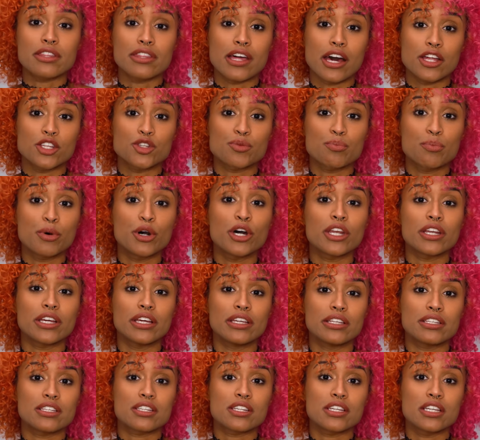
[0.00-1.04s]
that's put
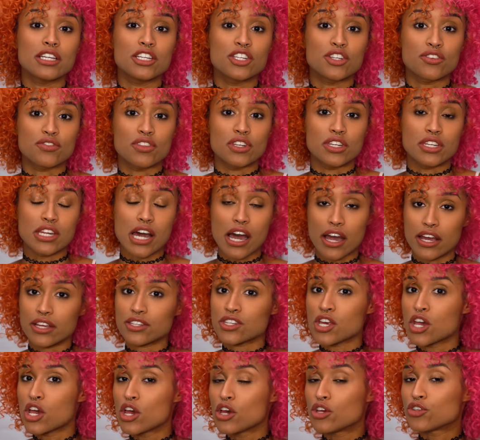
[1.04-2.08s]
into each of the dyes.